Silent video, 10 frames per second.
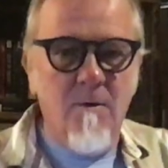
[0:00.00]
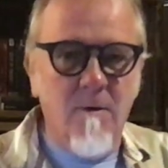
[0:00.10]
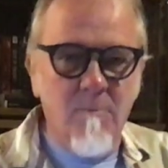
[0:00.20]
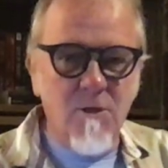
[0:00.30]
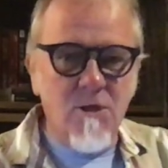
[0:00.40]

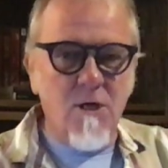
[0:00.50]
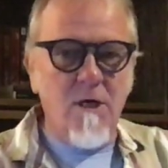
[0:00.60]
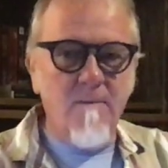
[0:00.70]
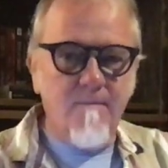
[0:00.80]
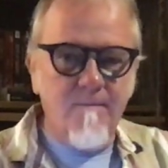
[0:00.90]
going to
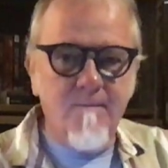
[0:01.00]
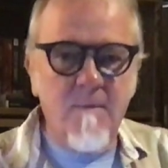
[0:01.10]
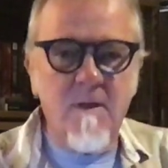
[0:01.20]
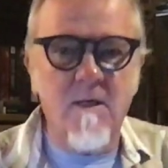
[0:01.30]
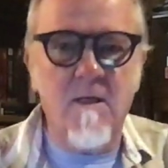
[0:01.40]
start.
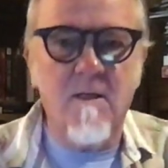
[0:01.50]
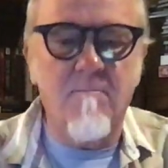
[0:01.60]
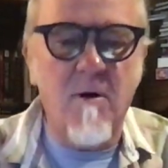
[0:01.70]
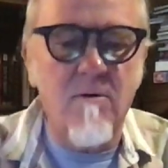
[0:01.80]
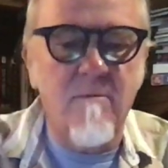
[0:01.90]

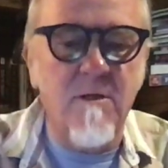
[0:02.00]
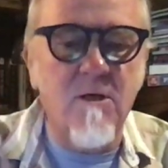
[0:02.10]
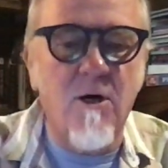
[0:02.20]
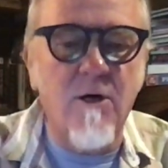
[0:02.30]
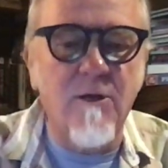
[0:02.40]
The poem is
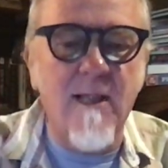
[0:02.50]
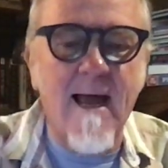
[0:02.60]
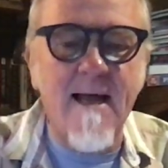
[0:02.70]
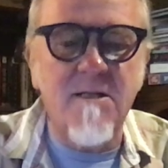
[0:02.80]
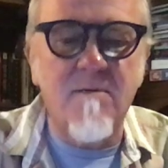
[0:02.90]
called
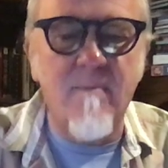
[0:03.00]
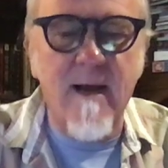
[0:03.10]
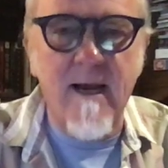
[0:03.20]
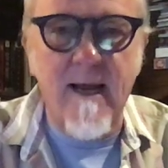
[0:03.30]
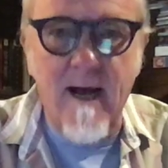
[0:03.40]
Last
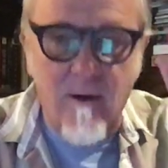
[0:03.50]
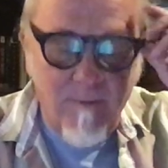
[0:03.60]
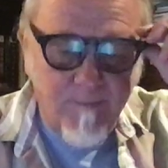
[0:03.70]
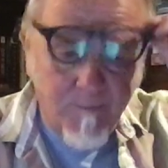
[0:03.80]
Man Out.